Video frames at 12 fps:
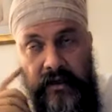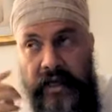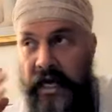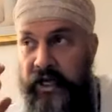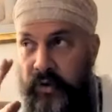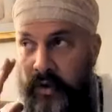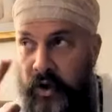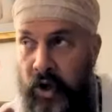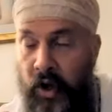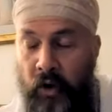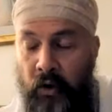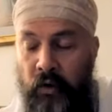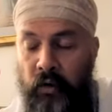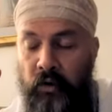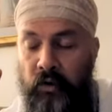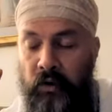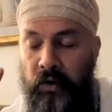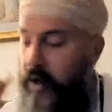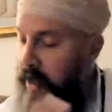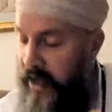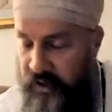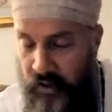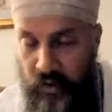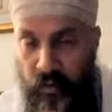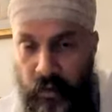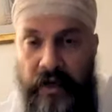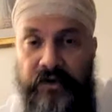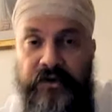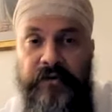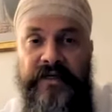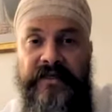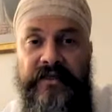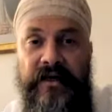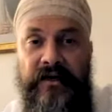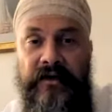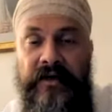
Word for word: and you know, I don't want to be stuck